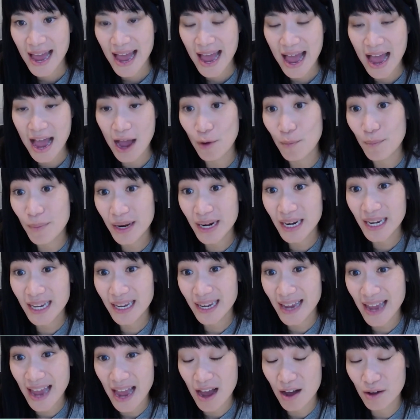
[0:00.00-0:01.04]
how many
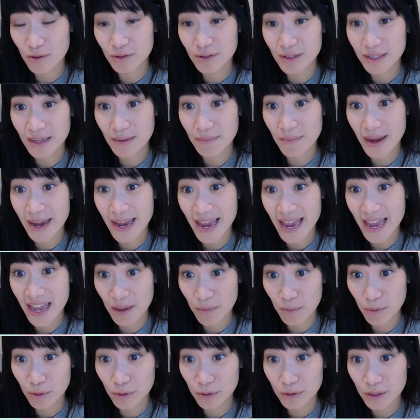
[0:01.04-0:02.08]
accounts am I
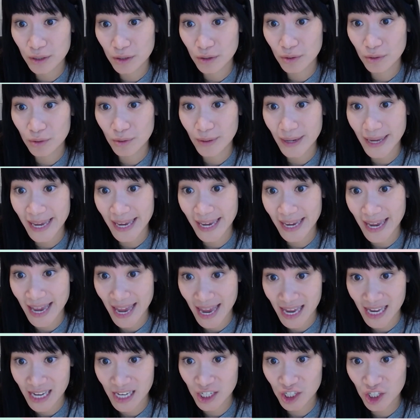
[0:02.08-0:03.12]
able to
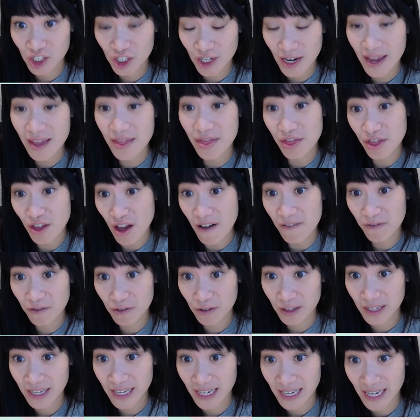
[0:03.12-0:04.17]
engage and
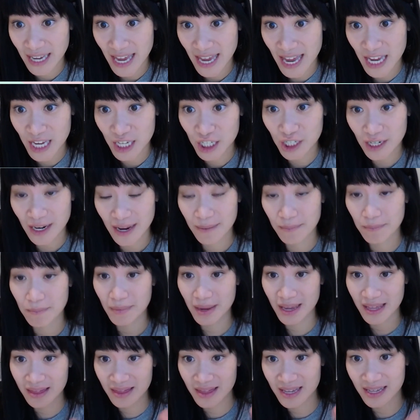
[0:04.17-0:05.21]
thoughtfully engage and
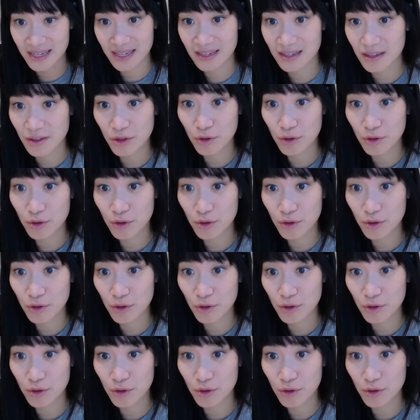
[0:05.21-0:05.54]
meet this